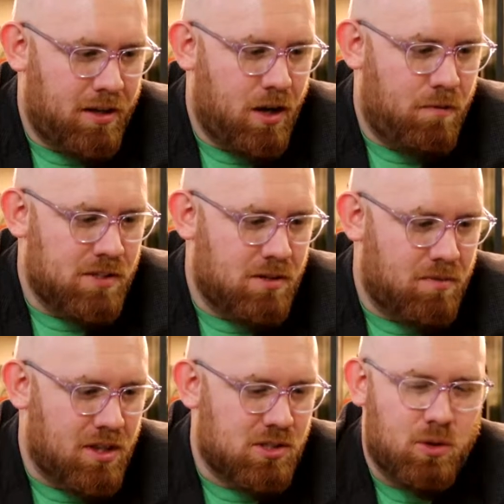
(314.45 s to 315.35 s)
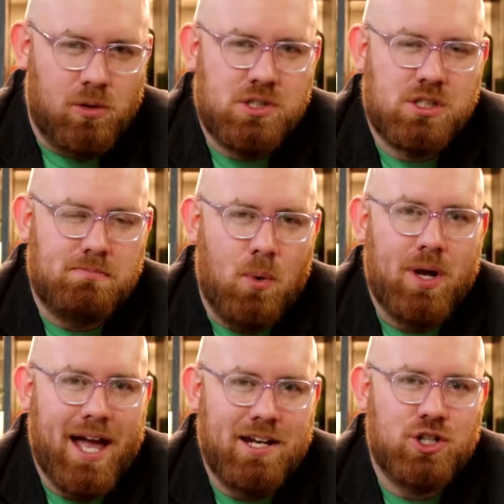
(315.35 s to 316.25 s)
You know, for something that's called
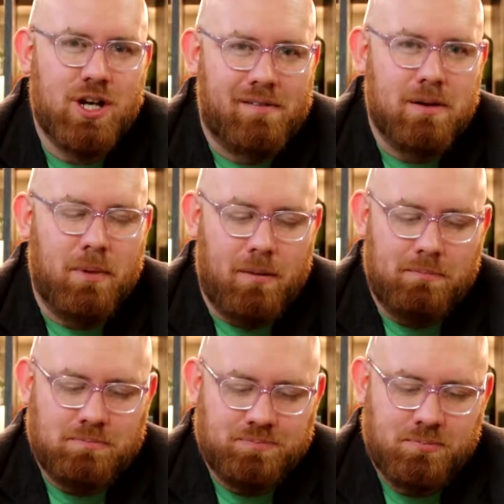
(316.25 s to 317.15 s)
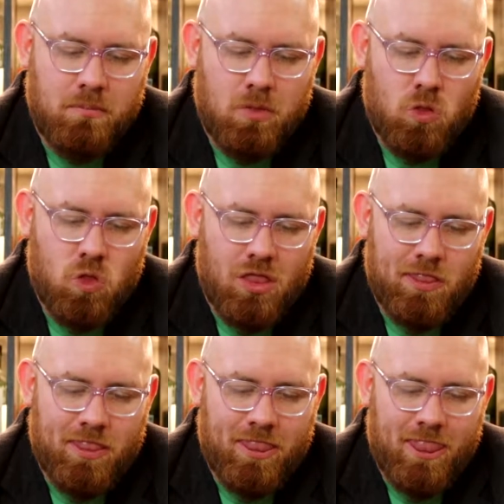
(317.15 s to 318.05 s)
Smokehead Sherry Bomb,
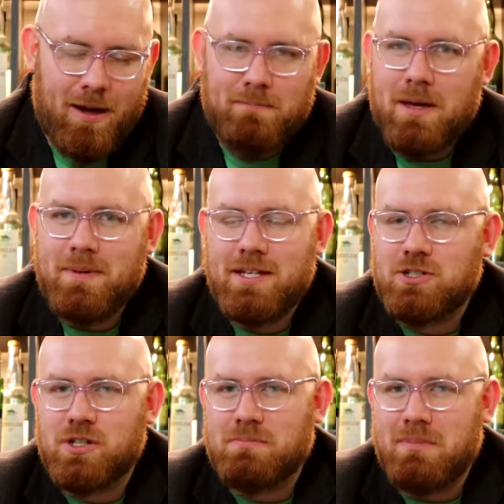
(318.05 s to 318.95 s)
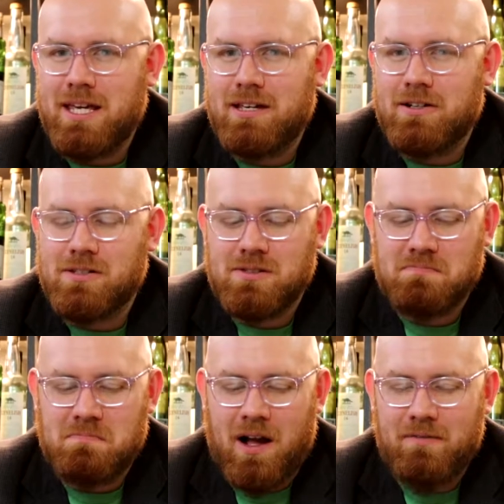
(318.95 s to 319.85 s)
maybe it's just me
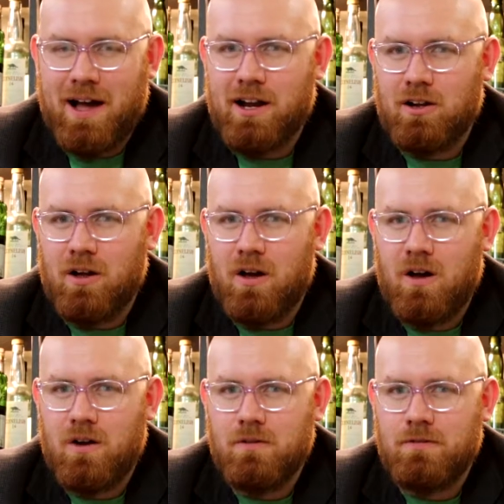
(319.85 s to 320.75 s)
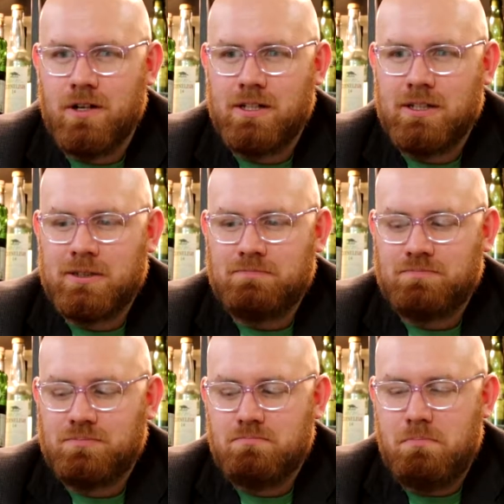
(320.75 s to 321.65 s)
because I've had a lot of
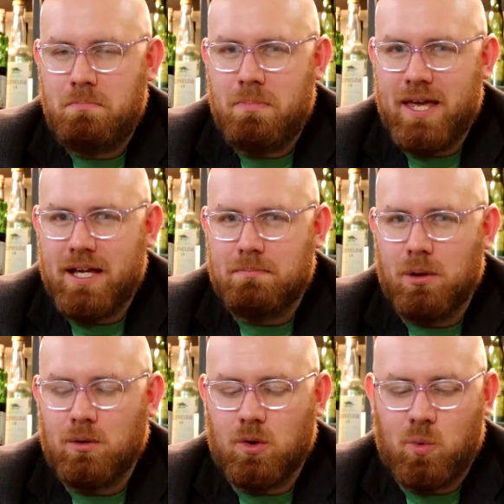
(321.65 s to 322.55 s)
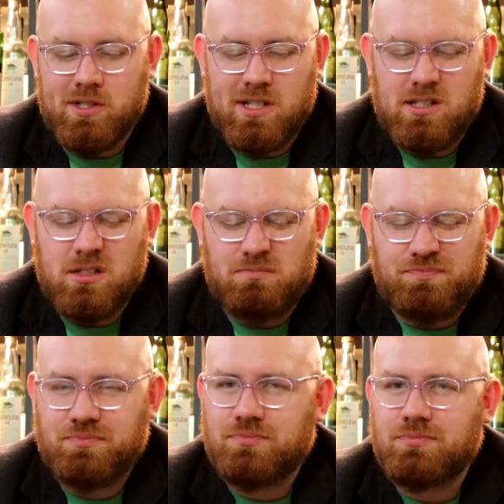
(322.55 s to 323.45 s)
big, bold whiskies.
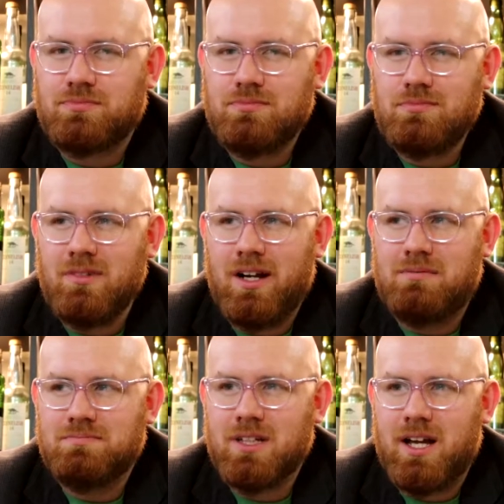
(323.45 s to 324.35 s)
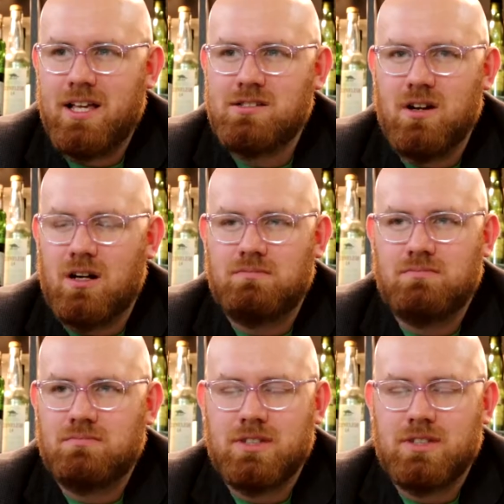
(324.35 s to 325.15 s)
It's not